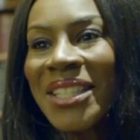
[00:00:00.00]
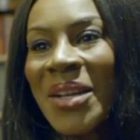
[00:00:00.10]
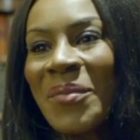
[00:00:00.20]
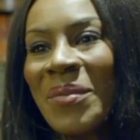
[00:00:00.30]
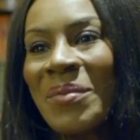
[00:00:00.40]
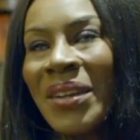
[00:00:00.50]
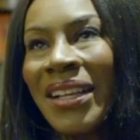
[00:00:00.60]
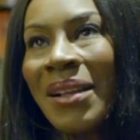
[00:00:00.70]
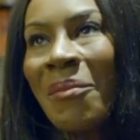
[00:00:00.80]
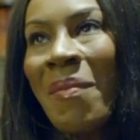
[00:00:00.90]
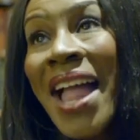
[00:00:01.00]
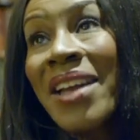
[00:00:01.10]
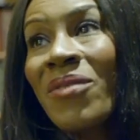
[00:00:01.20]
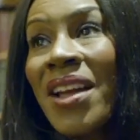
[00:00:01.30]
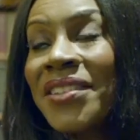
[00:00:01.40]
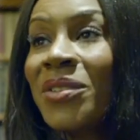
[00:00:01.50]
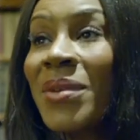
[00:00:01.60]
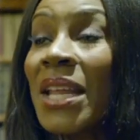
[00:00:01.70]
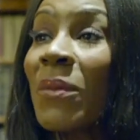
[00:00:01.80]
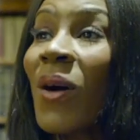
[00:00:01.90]
so my advice
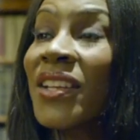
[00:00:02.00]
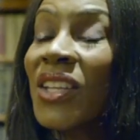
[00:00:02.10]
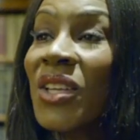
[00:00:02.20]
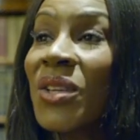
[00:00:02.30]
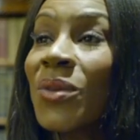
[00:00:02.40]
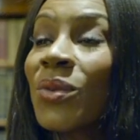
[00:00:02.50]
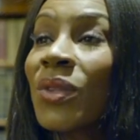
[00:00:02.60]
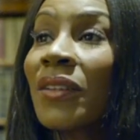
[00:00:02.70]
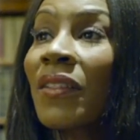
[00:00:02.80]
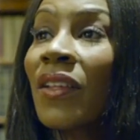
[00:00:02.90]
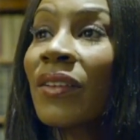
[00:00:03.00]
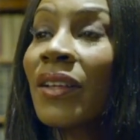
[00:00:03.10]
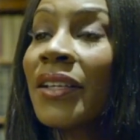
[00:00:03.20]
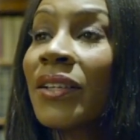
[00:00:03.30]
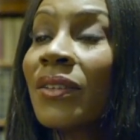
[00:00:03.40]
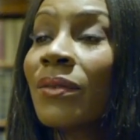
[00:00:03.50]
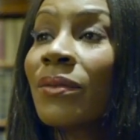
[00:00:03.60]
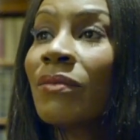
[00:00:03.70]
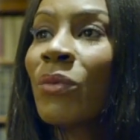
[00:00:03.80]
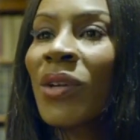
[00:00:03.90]
to anyone who
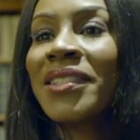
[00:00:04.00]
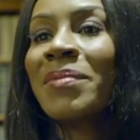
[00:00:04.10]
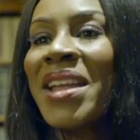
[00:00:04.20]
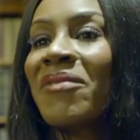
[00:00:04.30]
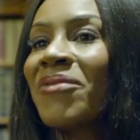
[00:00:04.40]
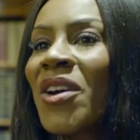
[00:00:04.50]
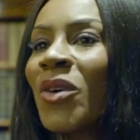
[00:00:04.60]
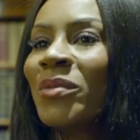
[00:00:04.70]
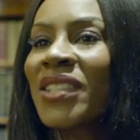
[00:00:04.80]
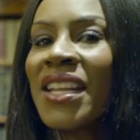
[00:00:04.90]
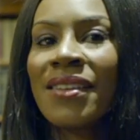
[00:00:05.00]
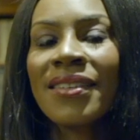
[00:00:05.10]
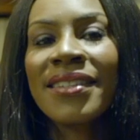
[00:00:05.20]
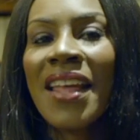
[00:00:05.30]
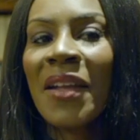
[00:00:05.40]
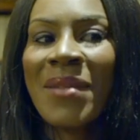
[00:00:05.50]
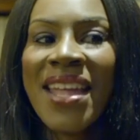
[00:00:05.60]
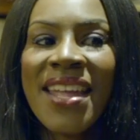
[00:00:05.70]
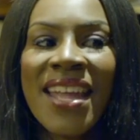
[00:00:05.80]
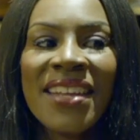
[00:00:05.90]
who wants to make films and looks like
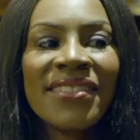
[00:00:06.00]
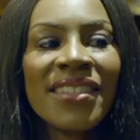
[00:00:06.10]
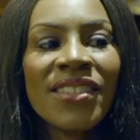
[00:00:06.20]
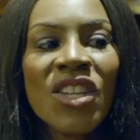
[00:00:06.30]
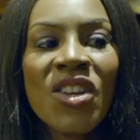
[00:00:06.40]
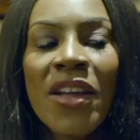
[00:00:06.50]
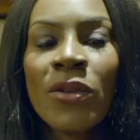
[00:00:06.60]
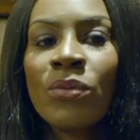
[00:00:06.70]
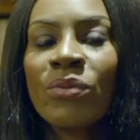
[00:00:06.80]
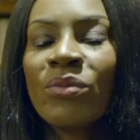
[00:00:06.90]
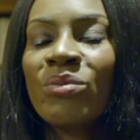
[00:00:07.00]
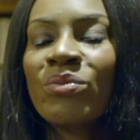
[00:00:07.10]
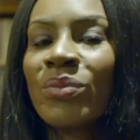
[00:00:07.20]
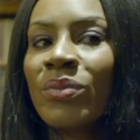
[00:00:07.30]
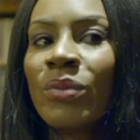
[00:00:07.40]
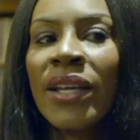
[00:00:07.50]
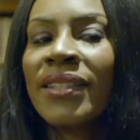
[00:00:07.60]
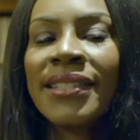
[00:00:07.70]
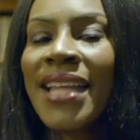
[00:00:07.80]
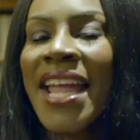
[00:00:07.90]
me is just you know
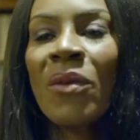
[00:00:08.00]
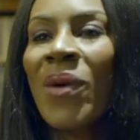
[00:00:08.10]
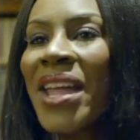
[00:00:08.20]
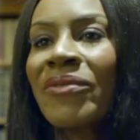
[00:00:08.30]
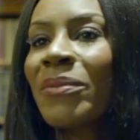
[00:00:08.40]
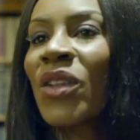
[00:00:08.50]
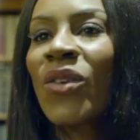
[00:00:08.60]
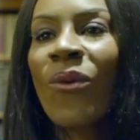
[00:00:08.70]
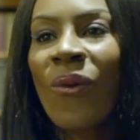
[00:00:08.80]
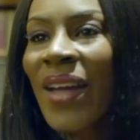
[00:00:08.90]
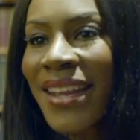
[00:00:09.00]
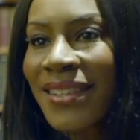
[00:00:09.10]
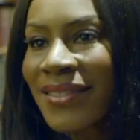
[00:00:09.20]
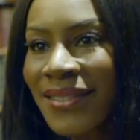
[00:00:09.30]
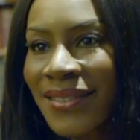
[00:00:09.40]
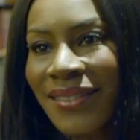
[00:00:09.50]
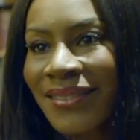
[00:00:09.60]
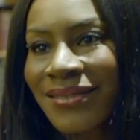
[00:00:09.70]
stay away from the noise